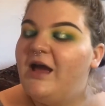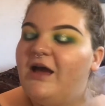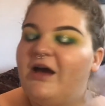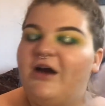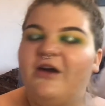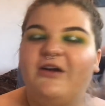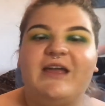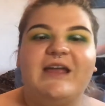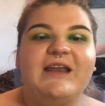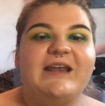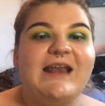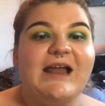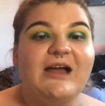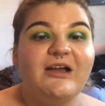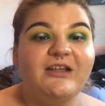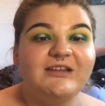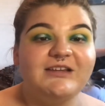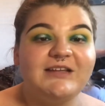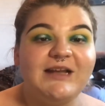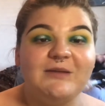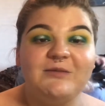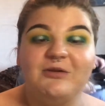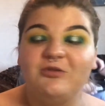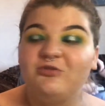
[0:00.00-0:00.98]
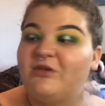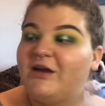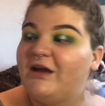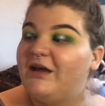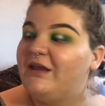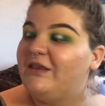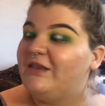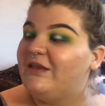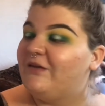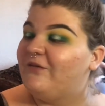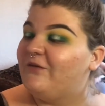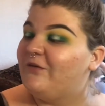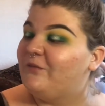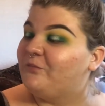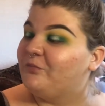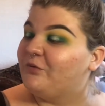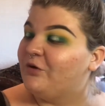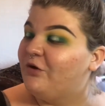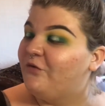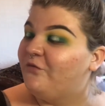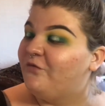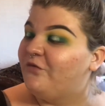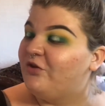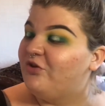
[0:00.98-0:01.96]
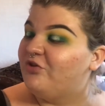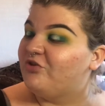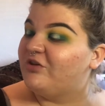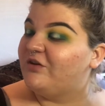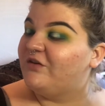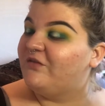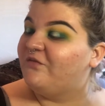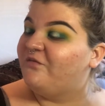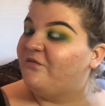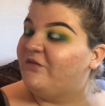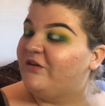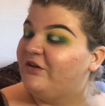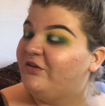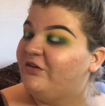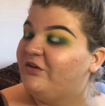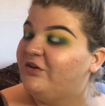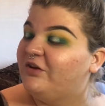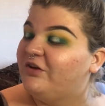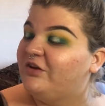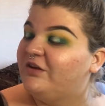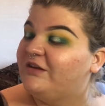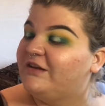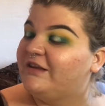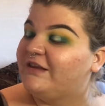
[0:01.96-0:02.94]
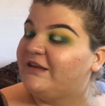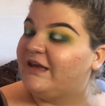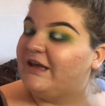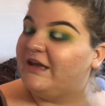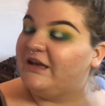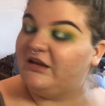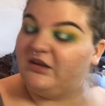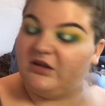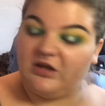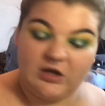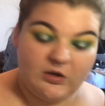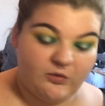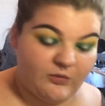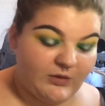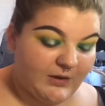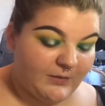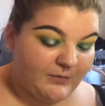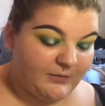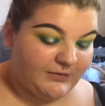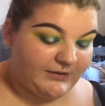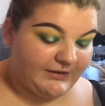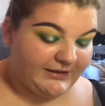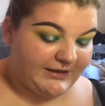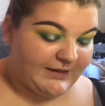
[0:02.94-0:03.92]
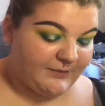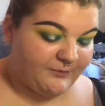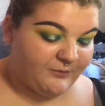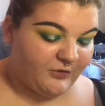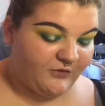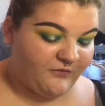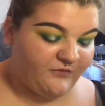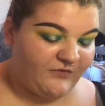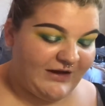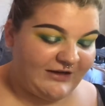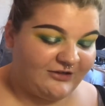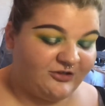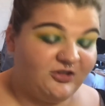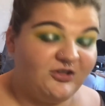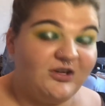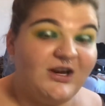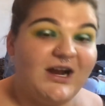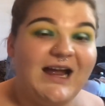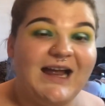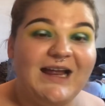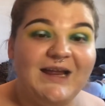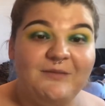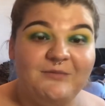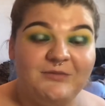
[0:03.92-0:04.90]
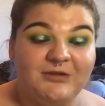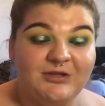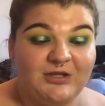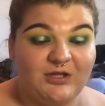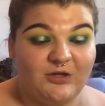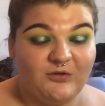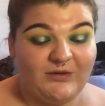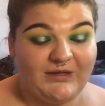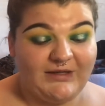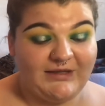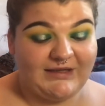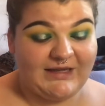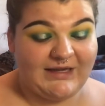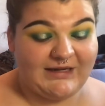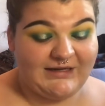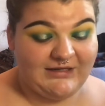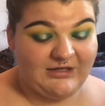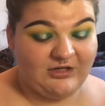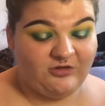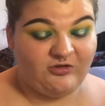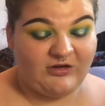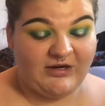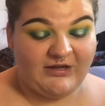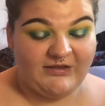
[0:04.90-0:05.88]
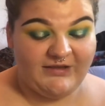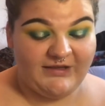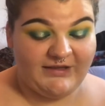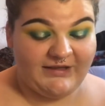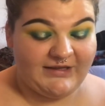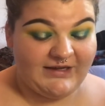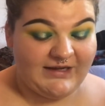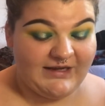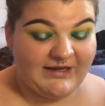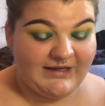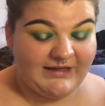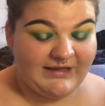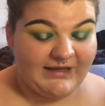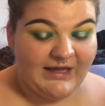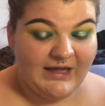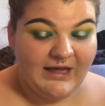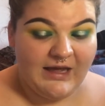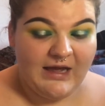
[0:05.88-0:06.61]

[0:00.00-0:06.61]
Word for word: Okay, now it's time to try the Profusion Feel Good Skin Longwear Skin Perfector. I am so excited to try this, guys.